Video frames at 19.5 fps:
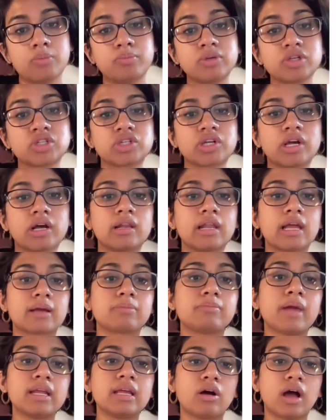Michelle, like
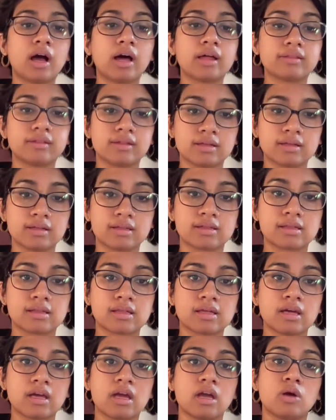many
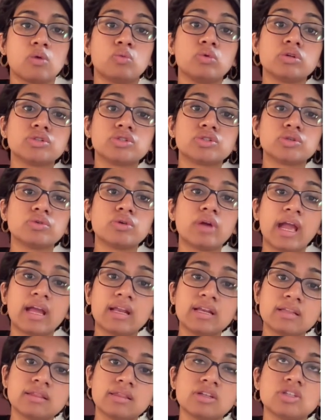others, will do
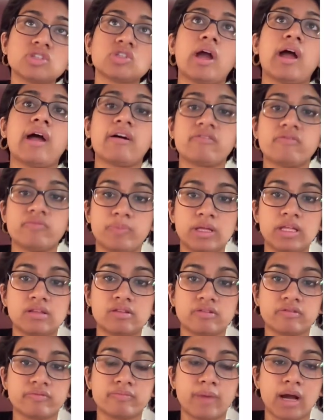anything to have
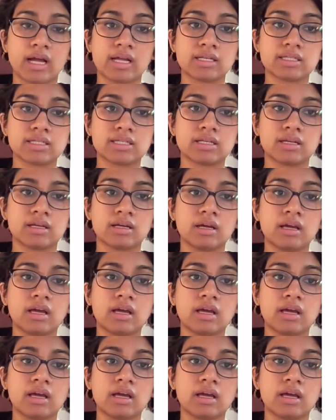peace of mind.